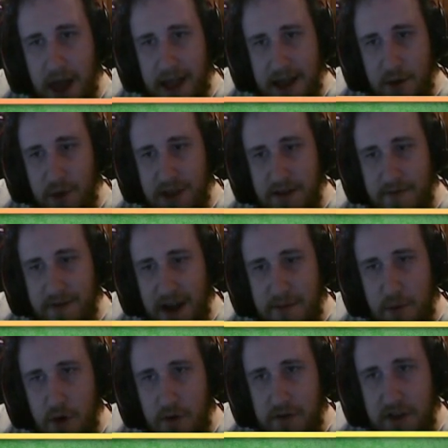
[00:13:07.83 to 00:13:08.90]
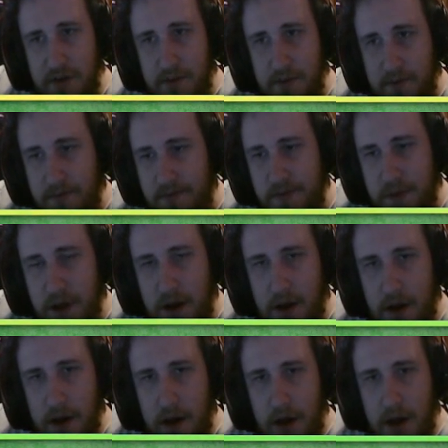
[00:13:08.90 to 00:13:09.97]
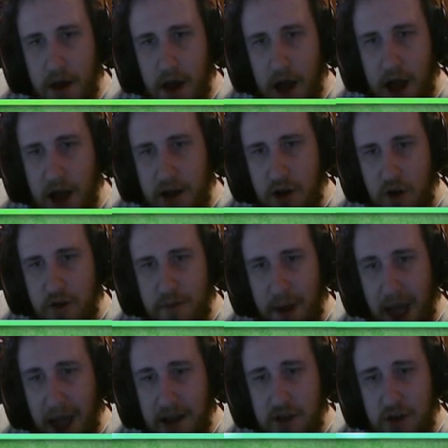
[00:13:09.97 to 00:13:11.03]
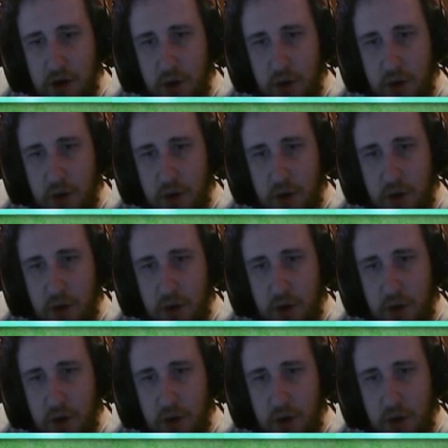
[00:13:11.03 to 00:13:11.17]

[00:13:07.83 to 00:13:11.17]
And he wins in 5 moves. Goes back